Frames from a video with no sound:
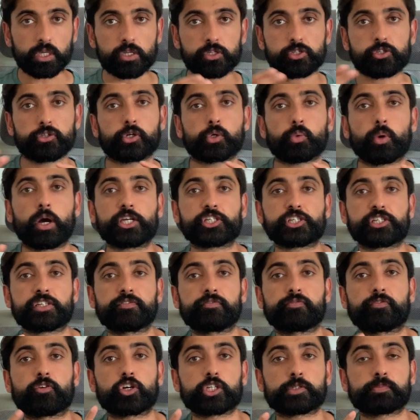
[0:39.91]
So the
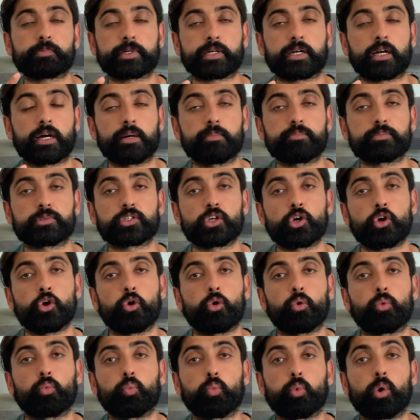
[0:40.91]
question first becomes,
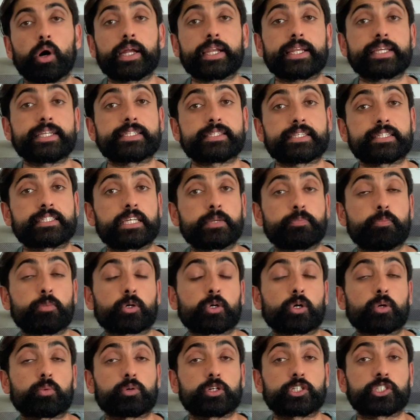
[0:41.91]
what is the
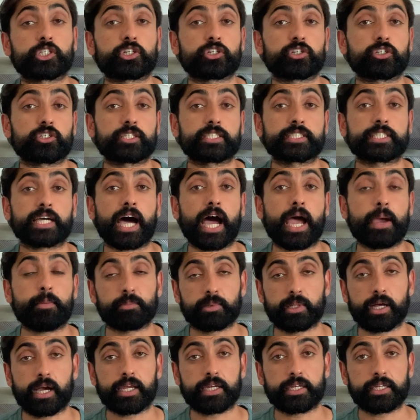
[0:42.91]
typical return
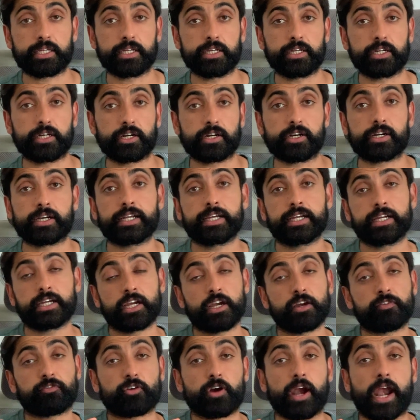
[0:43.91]
timeline here?
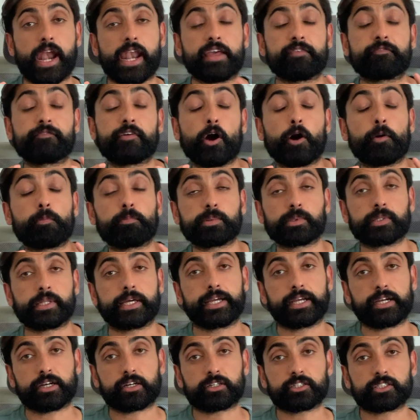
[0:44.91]
For NFL
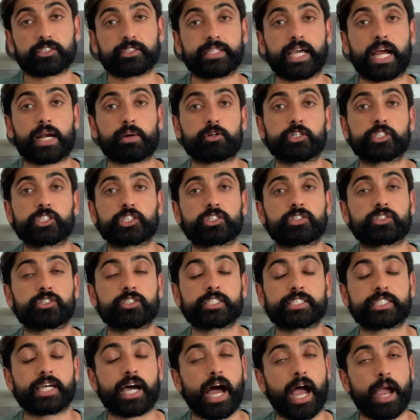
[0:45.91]
players, that
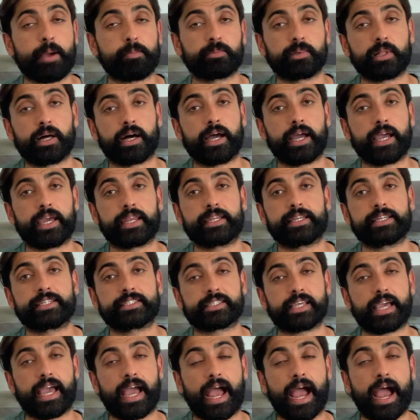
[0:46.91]
return timeline is
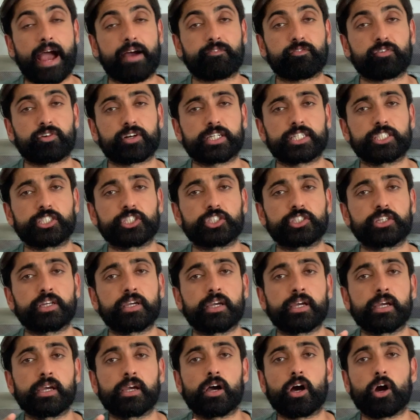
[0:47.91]
averaged
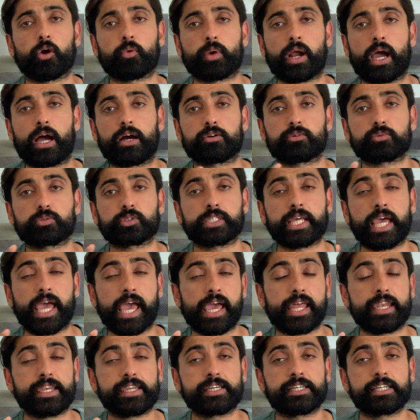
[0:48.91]
around
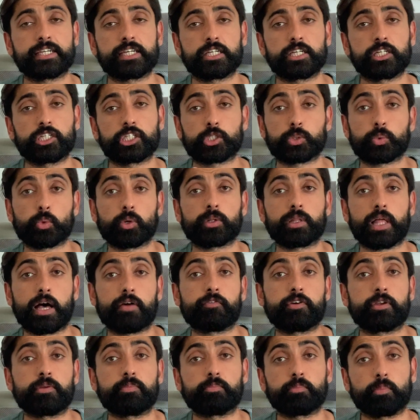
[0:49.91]
10 to
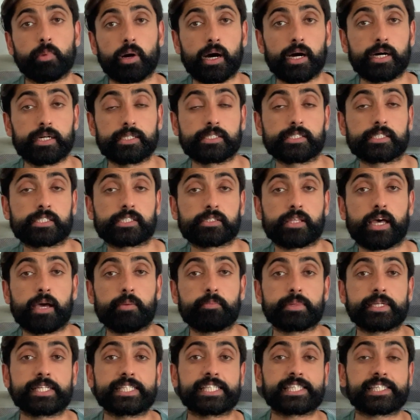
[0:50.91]
11 months. So
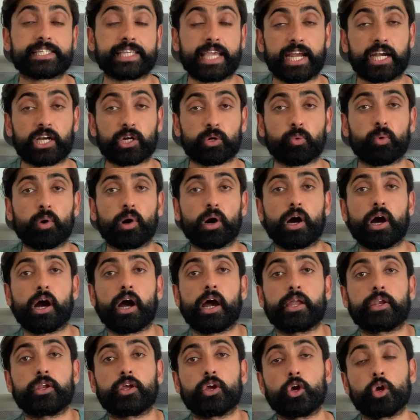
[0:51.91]
that means
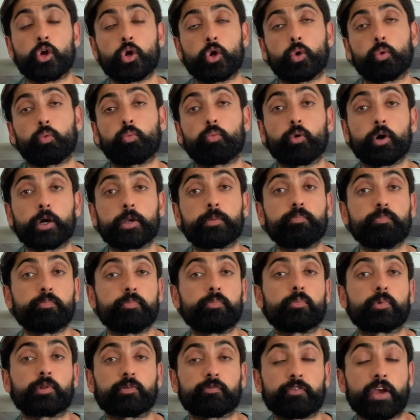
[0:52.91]
Saquon would
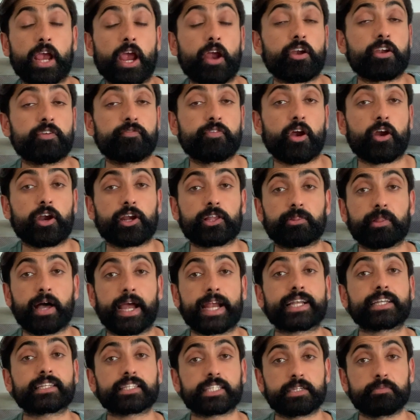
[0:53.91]
very, very
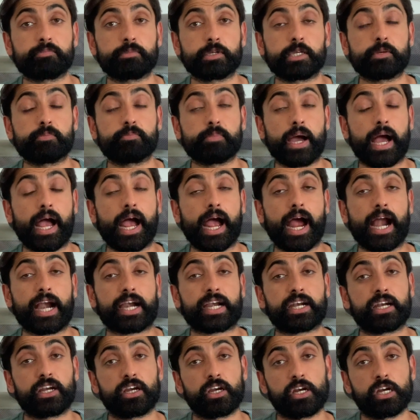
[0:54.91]
likely be
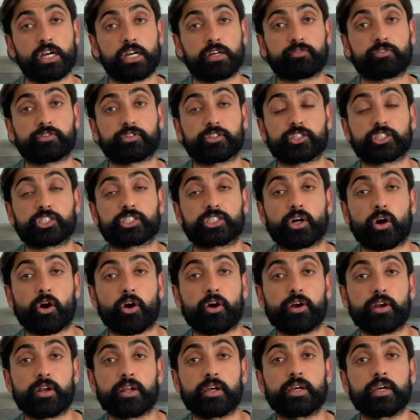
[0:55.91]
back for the
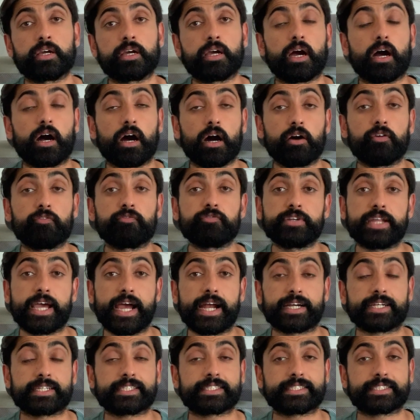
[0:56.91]
start of
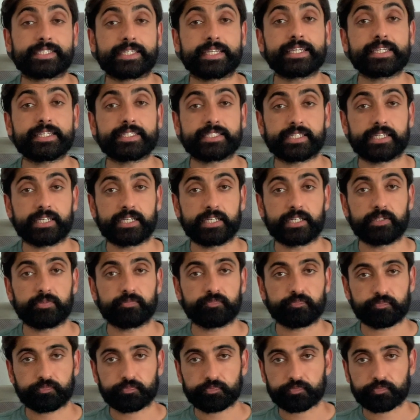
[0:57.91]
next season.